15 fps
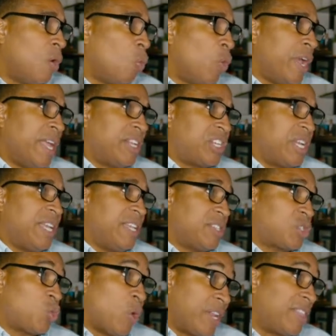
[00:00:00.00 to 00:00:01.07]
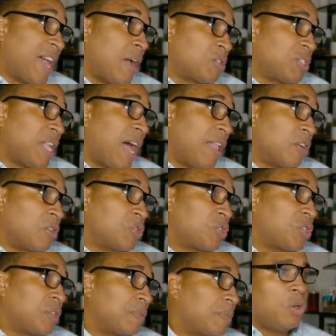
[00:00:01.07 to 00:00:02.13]
which is
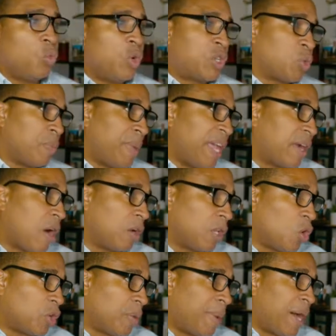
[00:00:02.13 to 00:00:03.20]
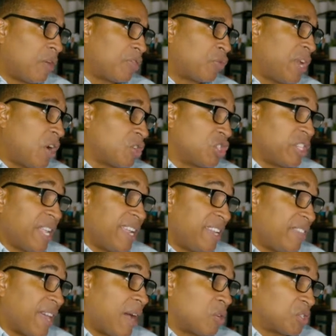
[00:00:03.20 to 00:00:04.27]
$20,000, which would make our loan amount
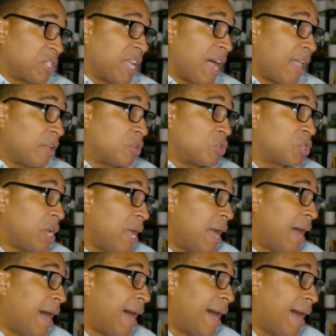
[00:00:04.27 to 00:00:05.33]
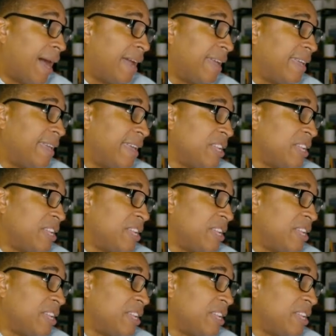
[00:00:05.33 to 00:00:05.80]
$380,000.